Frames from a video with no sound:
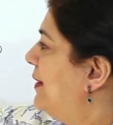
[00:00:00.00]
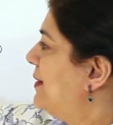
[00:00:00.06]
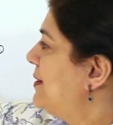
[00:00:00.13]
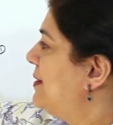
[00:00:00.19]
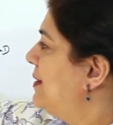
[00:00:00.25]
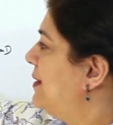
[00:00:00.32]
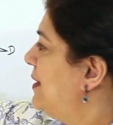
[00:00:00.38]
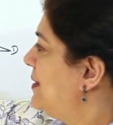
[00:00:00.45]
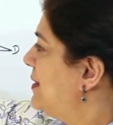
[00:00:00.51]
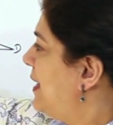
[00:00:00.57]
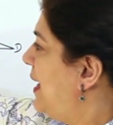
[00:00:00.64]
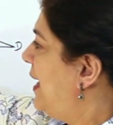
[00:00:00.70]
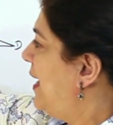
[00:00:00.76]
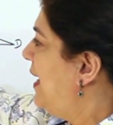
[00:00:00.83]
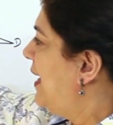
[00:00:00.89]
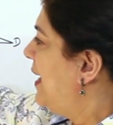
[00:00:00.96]
That is this
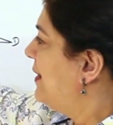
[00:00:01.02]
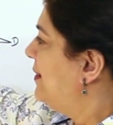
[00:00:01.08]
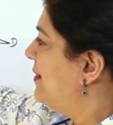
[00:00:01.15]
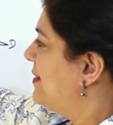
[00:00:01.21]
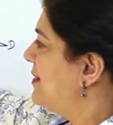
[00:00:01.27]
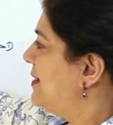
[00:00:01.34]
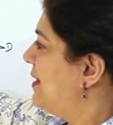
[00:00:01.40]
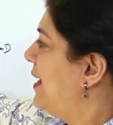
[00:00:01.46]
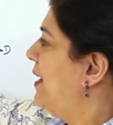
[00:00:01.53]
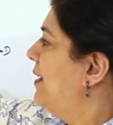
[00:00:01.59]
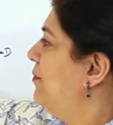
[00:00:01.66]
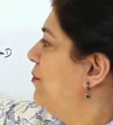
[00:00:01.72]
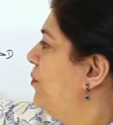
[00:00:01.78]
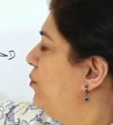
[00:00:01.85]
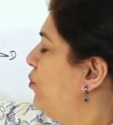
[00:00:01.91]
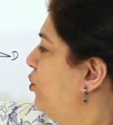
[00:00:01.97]
A and this
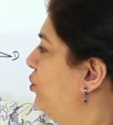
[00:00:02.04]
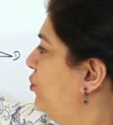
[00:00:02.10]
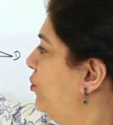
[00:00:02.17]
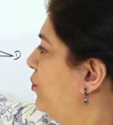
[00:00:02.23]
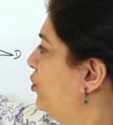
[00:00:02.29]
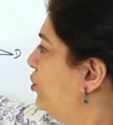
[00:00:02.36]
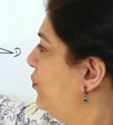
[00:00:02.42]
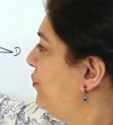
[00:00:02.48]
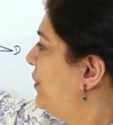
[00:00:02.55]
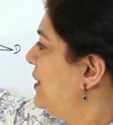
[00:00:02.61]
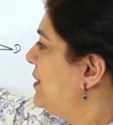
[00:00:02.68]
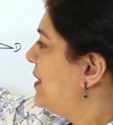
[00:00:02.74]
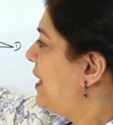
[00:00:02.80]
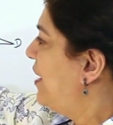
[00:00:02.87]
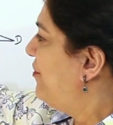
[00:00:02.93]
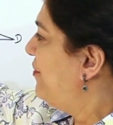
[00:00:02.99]
A. Both of
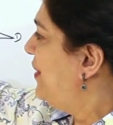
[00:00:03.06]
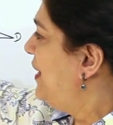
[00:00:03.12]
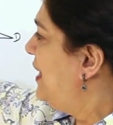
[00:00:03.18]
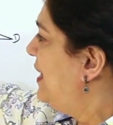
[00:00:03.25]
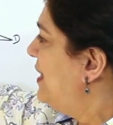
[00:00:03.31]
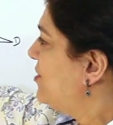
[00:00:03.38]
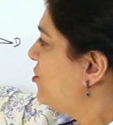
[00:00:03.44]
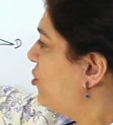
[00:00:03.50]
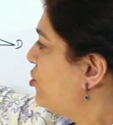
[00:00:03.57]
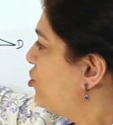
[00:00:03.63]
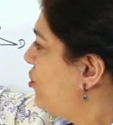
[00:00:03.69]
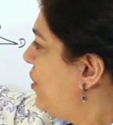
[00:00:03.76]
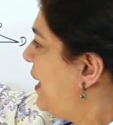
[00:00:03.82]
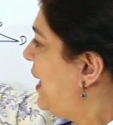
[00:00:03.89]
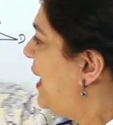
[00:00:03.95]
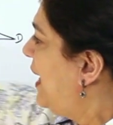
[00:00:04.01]
these, FE is
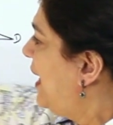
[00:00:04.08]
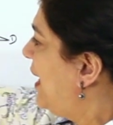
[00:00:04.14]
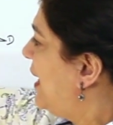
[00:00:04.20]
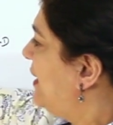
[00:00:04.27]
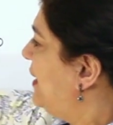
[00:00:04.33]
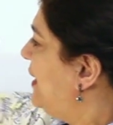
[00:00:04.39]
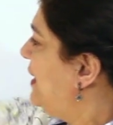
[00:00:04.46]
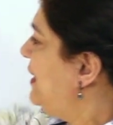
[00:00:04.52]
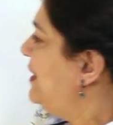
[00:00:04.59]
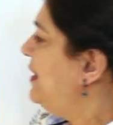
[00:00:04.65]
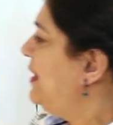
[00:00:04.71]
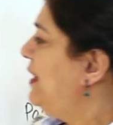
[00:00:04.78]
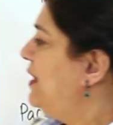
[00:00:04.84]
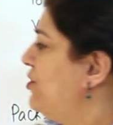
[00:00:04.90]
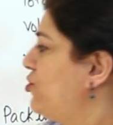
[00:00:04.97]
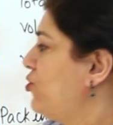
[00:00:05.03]
also A and
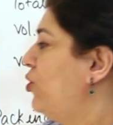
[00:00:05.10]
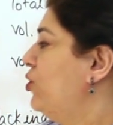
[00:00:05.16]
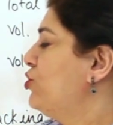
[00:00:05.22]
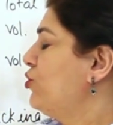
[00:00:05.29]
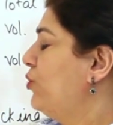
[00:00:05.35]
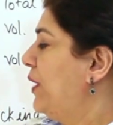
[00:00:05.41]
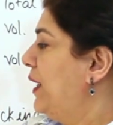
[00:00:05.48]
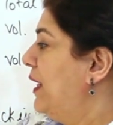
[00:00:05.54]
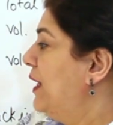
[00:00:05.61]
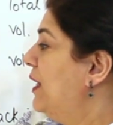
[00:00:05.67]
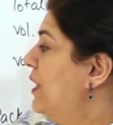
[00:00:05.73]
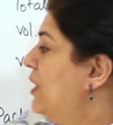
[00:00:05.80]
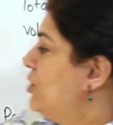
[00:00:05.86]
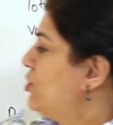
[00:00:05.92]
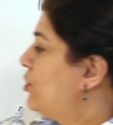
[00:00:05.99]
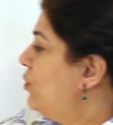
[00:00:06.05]
ED is also A.
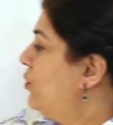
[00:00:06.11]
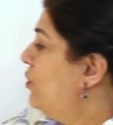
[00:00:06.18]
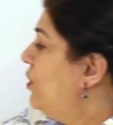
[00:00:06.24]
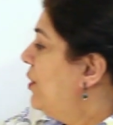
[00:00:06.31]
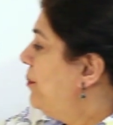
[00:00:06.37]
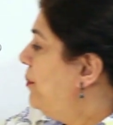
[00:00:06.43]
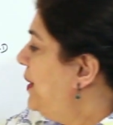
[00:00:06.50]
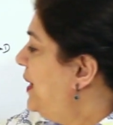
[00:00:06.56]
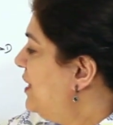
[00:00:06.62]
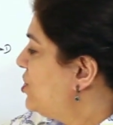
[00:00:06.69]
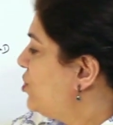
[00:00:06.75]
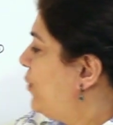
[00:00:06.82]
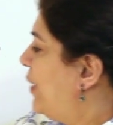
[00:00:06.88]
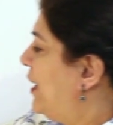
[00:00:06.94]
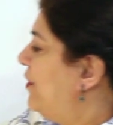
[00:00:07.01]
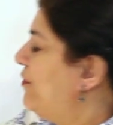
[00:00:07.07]
So B
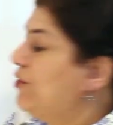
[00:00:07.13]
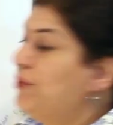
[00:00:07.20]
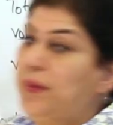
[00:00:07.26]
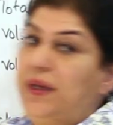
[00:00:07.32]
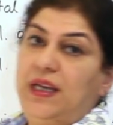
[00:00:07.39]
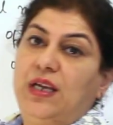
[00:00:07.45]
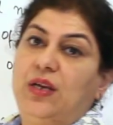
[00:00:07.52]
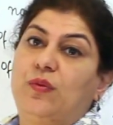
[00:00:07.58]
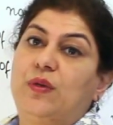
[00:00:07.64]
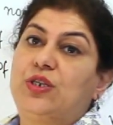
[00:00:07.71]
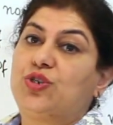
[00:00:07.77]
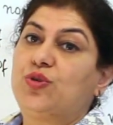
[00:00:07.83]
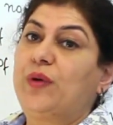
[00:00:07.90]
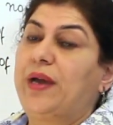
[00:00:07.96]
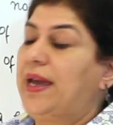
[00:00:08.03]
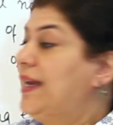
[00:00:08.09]
square would be equal
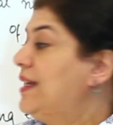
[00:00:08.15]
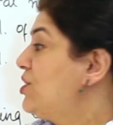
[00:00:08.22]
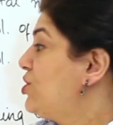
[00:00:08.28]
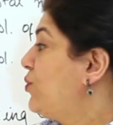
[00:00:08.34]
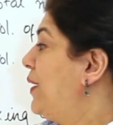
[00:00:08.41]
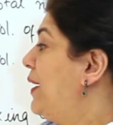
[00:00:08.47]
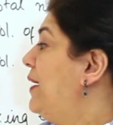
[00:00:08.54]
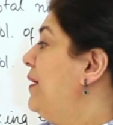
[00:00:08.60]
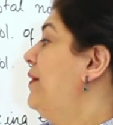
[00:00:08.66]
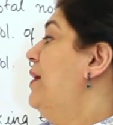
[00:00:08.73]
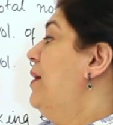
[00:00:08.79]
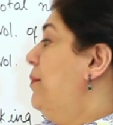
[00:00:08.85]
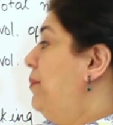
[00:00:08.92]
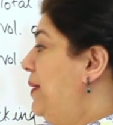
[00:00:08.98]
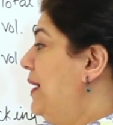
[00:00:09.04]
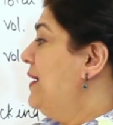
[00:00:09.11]
to A square
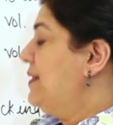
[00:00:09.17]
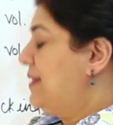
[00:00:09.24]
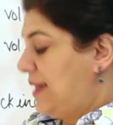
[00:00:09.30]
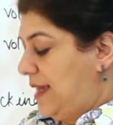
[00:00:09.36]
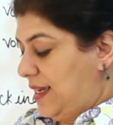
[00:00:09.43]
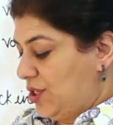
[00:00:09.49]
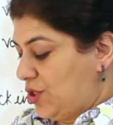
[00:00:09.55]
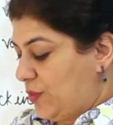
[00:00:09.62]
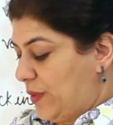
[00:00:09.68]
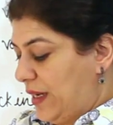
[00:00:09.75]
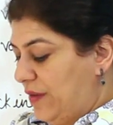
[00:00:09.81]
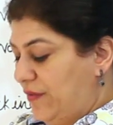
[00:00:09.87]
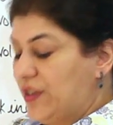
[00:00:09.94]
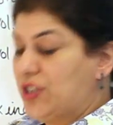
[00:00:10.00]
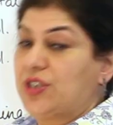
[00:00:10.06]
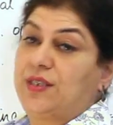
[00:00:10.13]
plus A
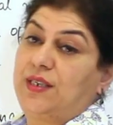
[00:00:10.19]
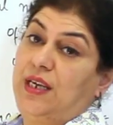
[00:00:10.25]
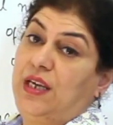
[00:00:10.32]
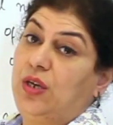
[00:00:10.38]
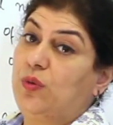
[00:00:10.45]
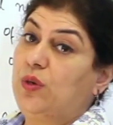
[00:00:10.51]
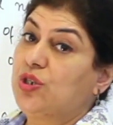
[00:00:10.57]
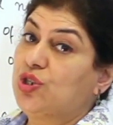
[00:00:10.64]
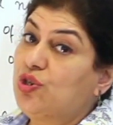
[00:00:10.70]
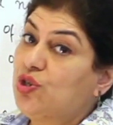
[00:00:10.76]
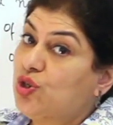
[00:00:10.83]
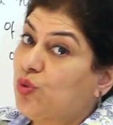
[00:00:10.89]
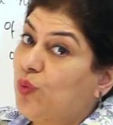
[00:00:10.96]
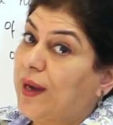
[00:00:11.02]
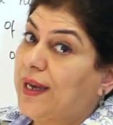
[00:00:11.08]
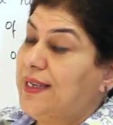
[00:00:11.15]
square, which is equal to
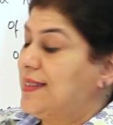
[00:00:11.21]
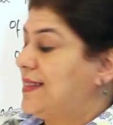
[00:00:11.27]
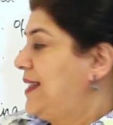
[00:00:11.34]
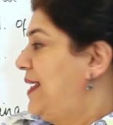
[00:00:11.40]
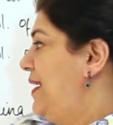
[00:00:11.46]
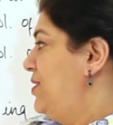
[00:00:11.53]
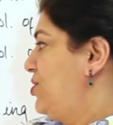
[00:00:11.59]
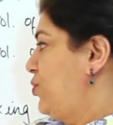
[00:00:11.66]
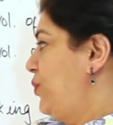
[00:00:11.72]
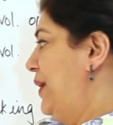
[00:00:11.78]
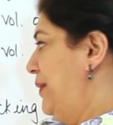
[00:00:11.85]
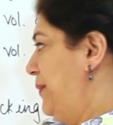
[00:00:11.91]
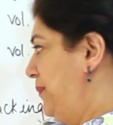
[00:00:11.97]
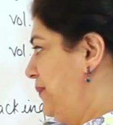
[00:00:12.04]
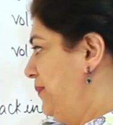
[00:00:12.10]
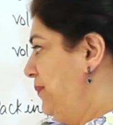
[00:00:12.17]
twice A square.